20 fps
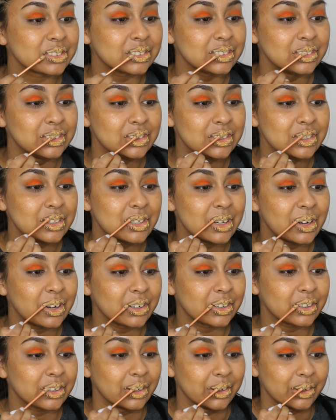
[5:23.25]

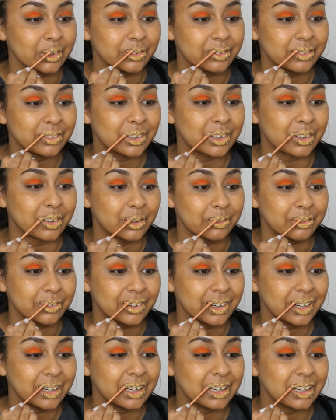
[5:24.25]
not co
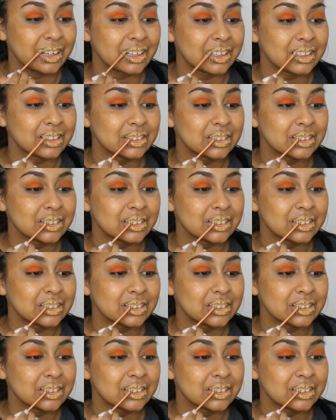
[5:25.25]
cooperating.